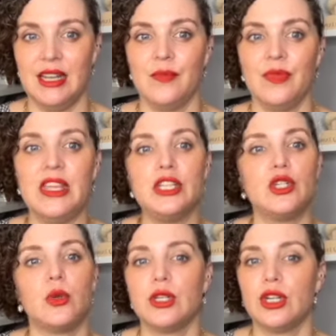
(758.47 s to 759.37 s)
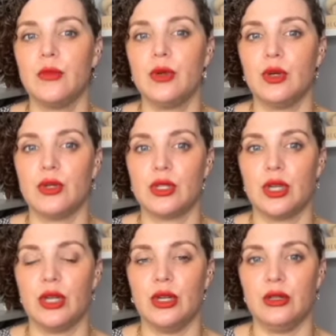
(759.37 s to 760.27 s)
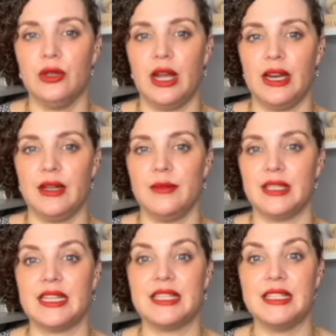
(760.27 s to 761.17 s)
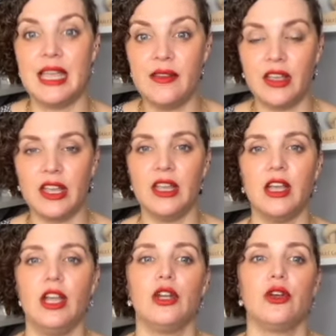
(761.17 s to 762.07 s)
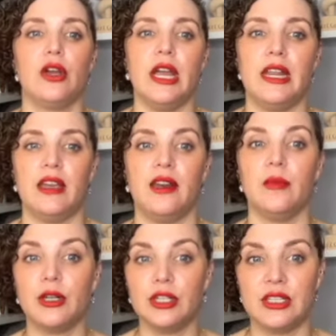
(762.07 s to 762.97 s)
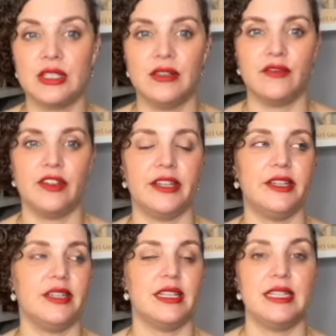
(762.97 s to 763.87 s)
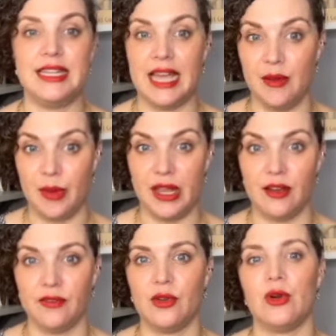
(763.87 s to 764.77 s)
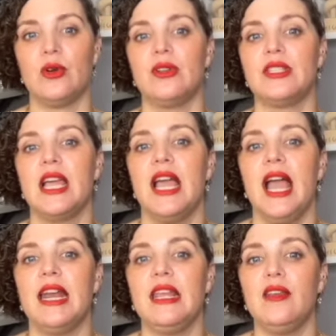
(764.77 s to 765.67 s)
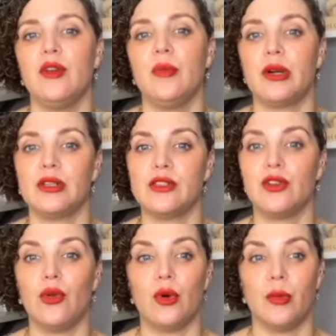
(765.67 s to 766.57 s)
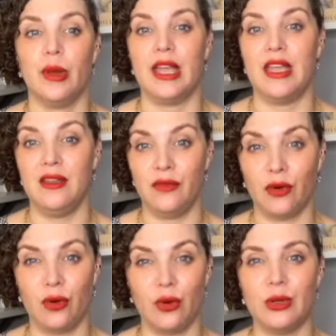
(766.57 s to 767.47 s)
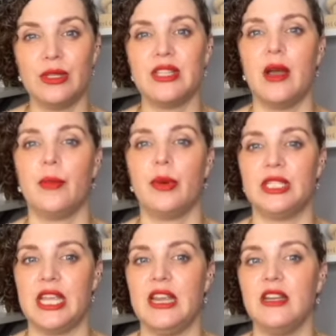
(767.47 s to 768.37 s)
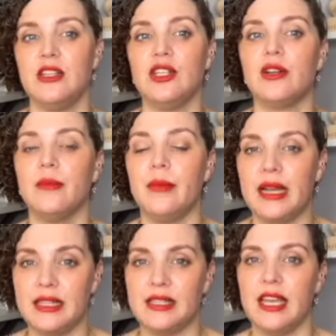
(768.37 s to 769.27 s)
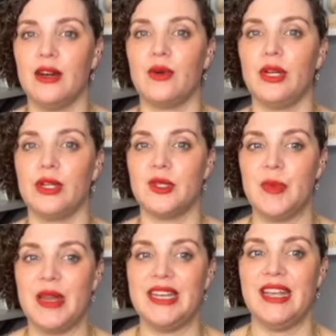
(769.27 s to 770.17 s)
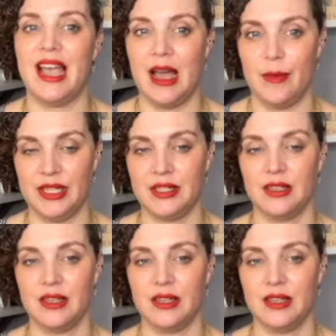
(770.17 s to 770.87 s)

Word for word: These short term goals could include items like saving, creating an emergency fund, debt payoff goals, and even personal or behavior goals that pertain to your mindset or your spending habits.